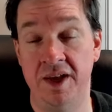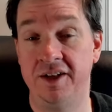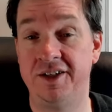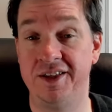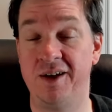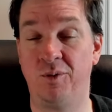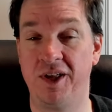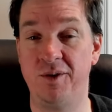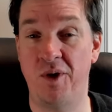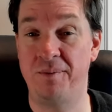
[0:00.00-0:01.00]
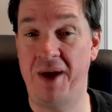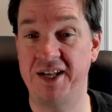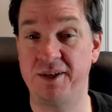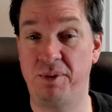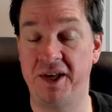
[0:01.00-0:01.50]
Do they really want
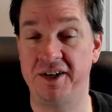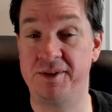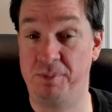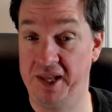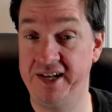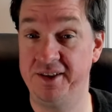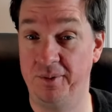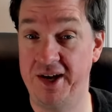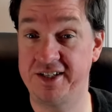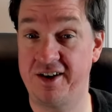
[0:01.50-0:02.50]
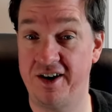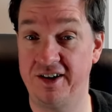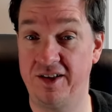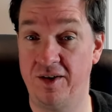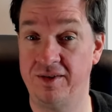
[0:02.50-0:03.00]
Magic players playing the race card,
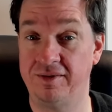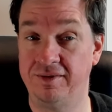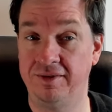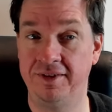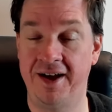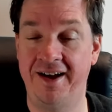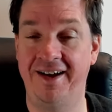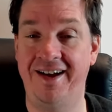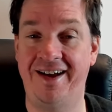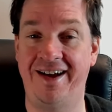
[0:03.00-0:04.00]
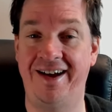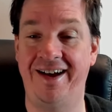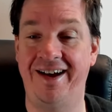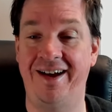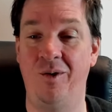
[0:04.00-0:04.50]
though? Ha
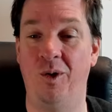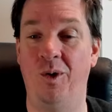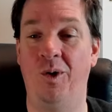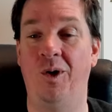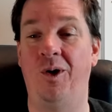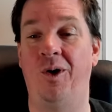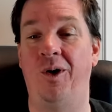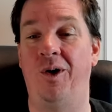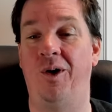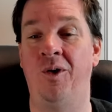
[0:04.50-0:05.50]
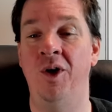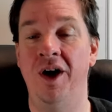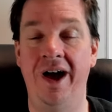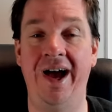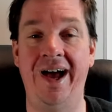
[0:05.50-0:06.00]
ha ho ho!
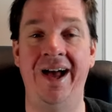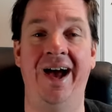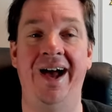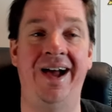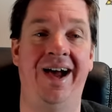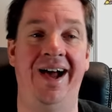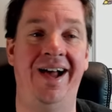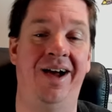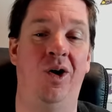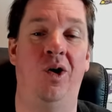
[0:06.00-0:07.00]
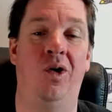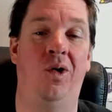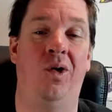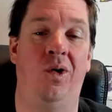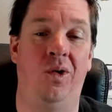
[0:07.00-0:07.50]
Ha ha ha
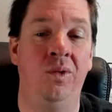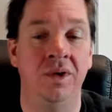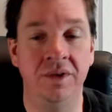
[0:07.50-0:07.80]
ho!